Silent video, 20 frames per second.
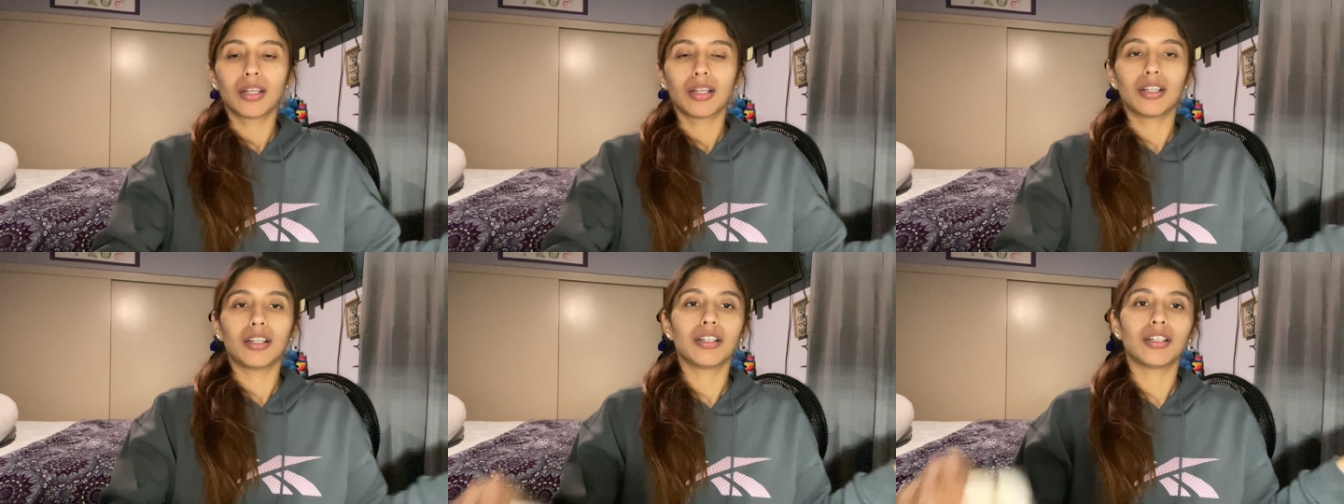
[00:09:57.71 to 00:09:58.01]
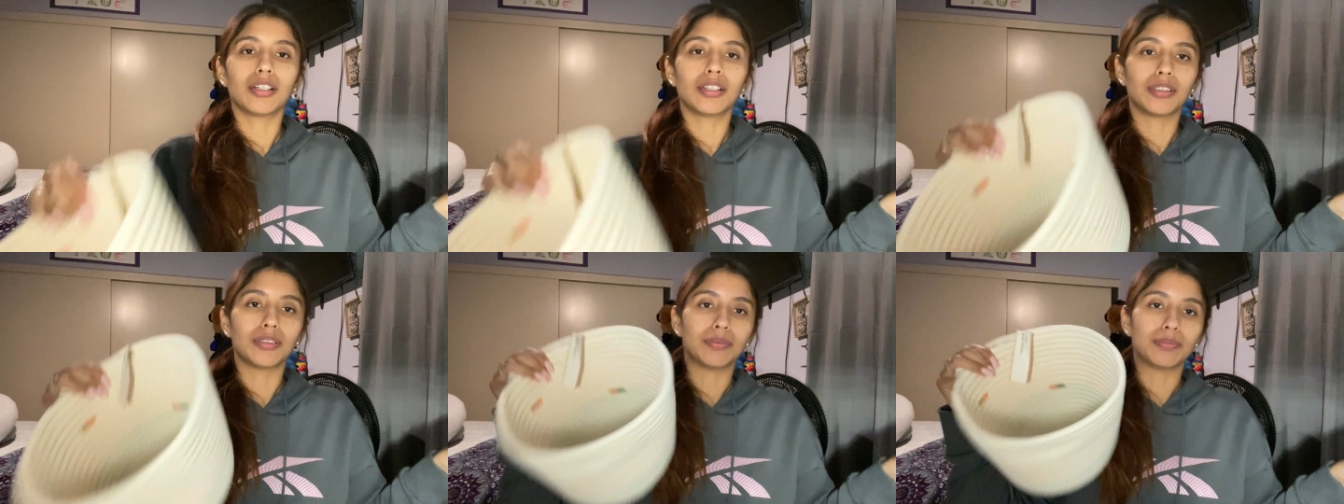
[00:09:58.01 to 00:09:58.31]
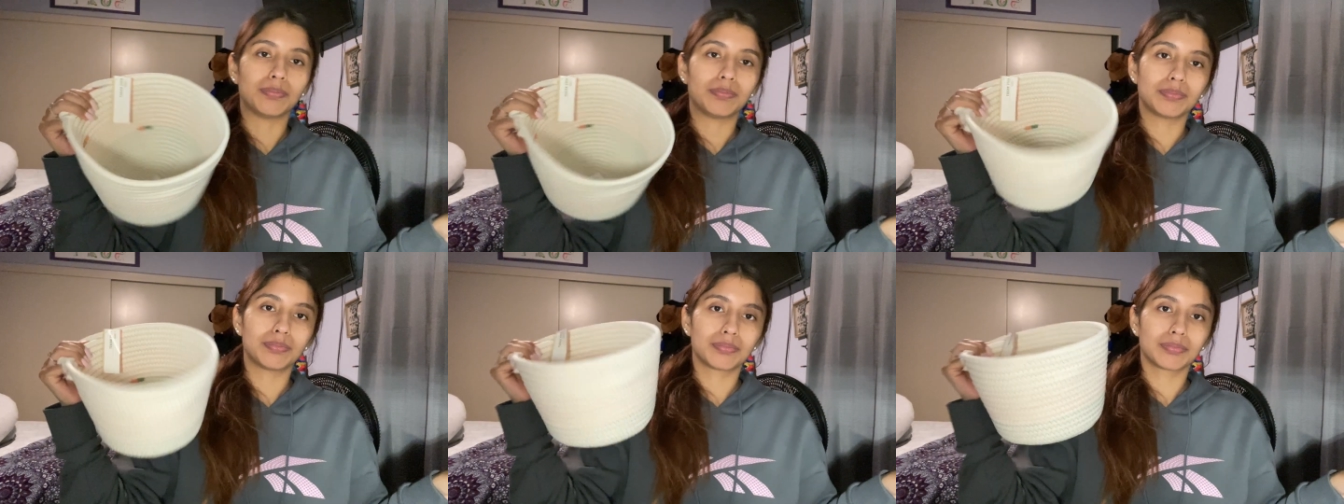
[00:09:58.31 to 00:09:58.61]

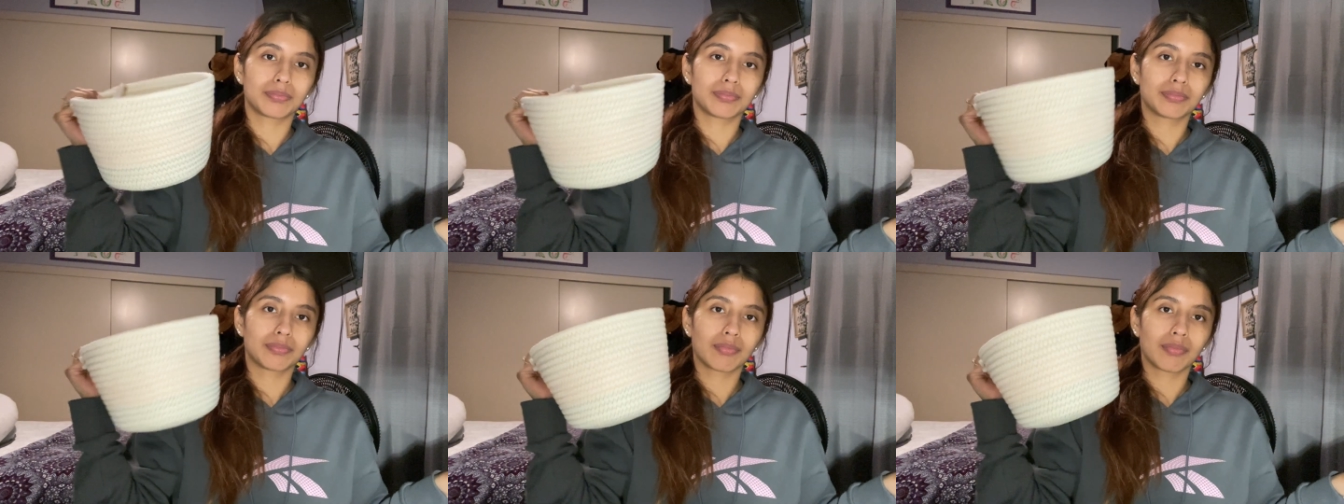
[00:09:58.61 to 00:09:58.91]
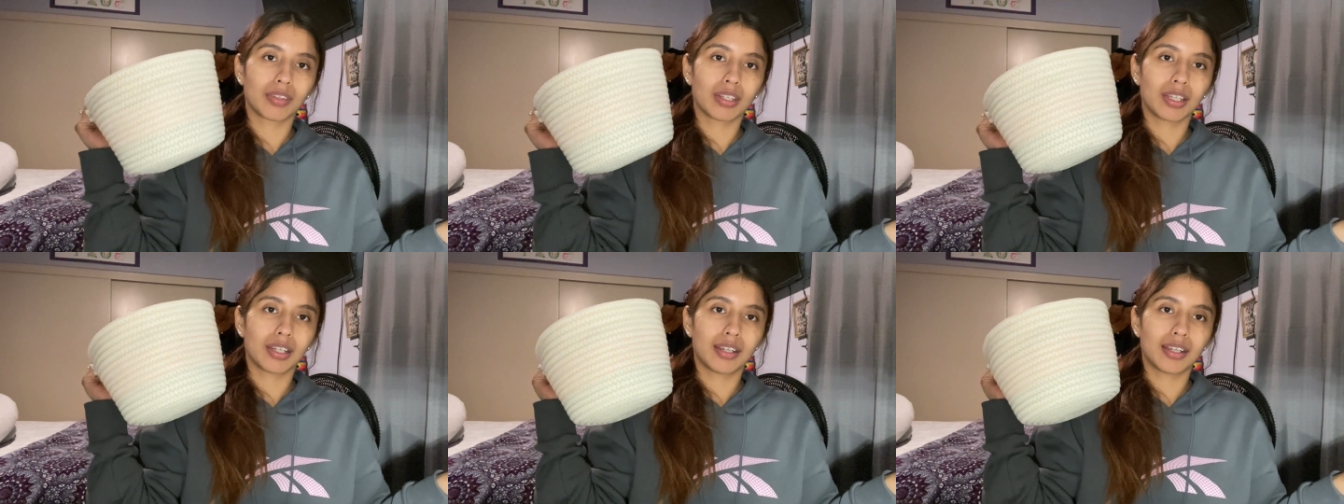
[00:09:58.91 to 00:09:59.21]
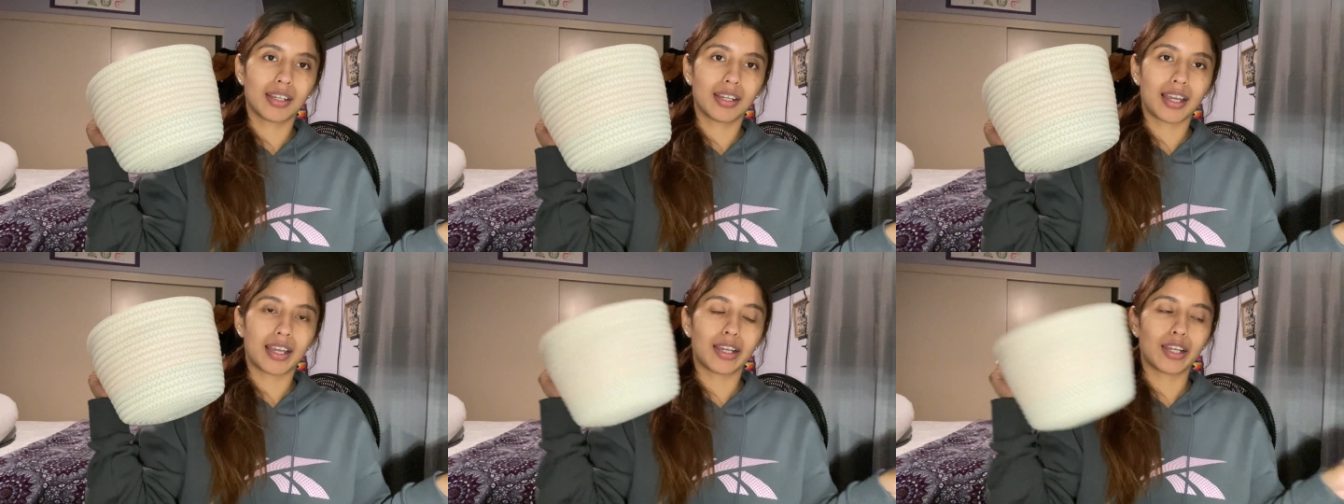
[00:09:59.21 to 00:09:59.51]
Um,
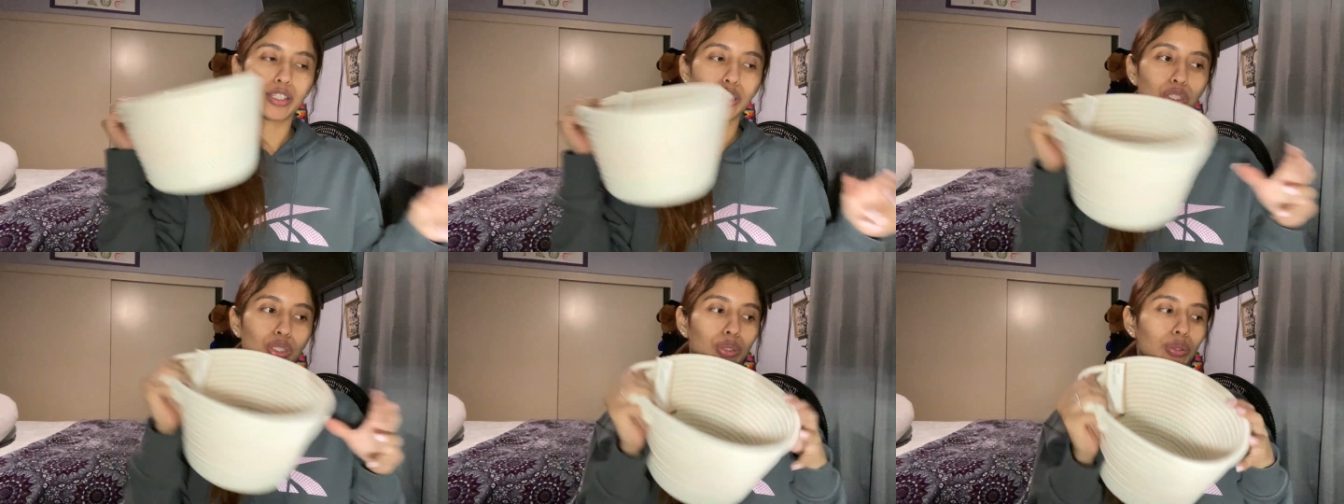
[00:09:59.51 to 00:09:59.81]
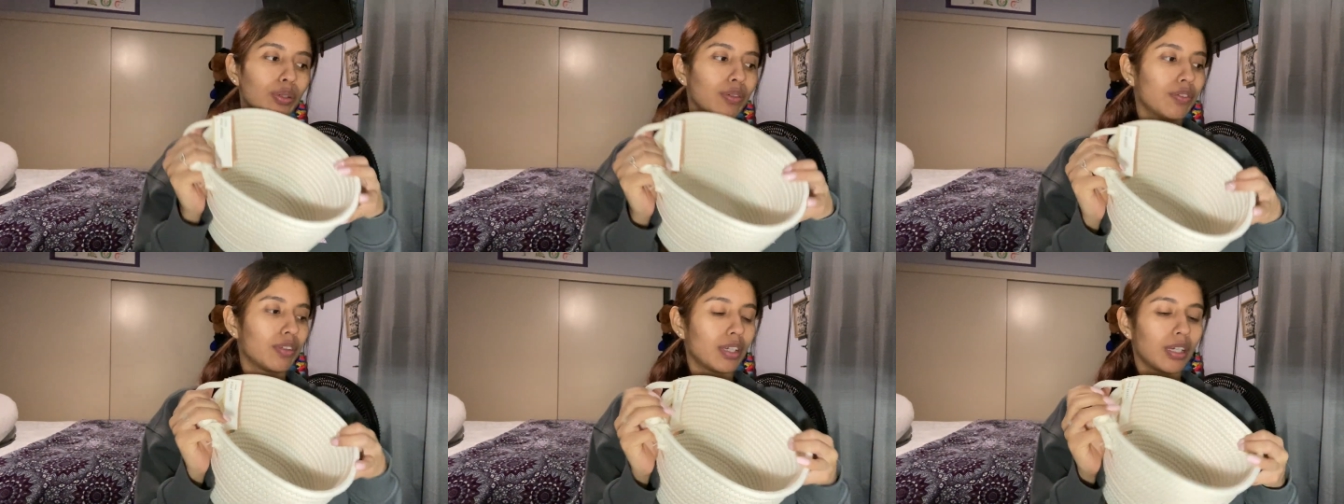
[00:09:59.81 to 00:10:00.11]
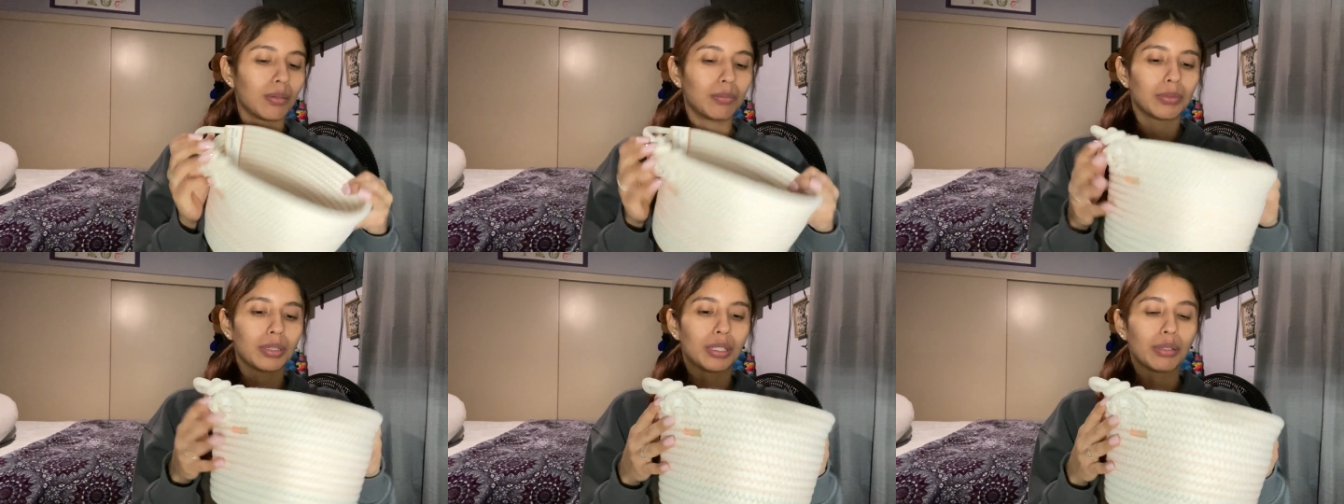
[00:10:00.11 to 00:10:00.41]
I got two of them.